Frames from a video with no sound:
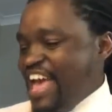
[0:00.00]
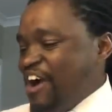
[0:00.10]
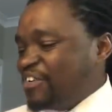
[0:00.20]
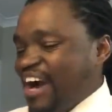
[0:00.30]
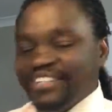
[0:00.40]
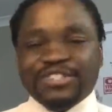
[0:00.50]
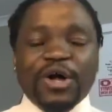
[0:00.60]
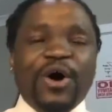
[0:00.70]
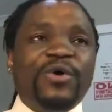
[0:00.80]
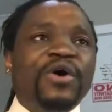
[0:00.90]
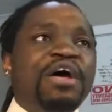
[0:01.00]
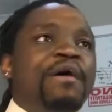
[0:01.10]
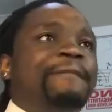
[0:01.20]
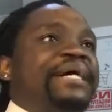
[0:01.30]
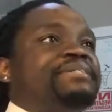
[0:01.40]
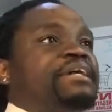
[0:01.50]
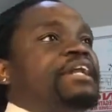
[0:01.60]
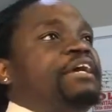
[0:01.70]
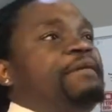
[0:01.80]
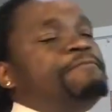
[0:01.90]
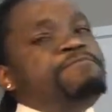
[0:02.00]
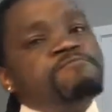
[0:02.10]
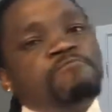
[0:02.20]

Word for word: All right, so basically